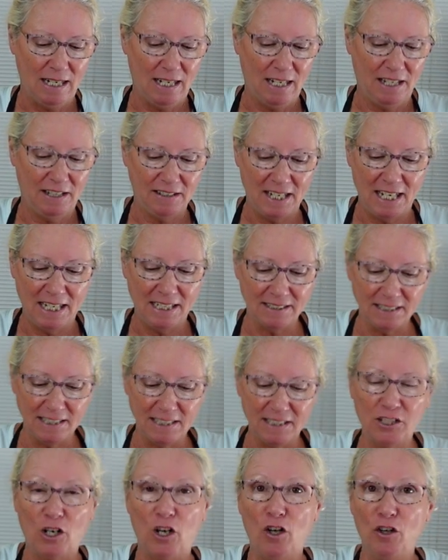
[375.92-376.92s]
Thanks,
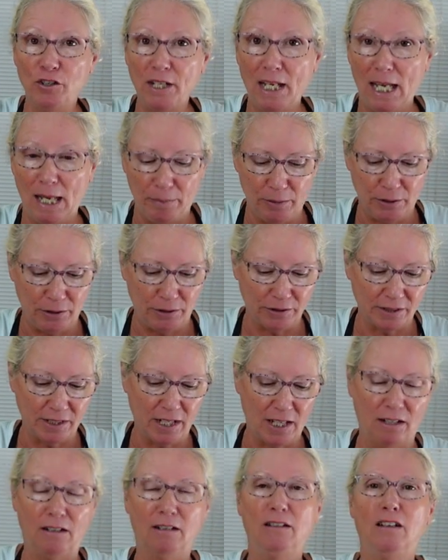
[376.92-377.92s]
Lisa, all capitals.
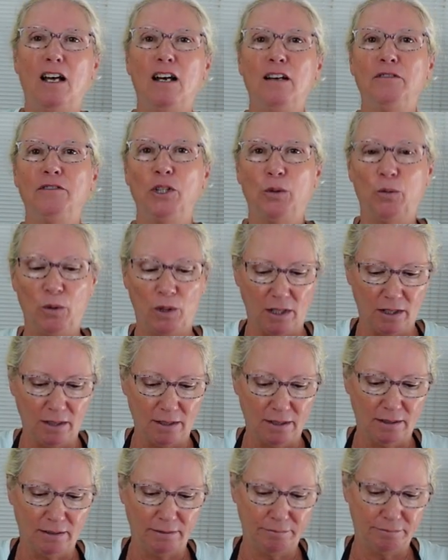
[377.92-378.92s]
Love your work.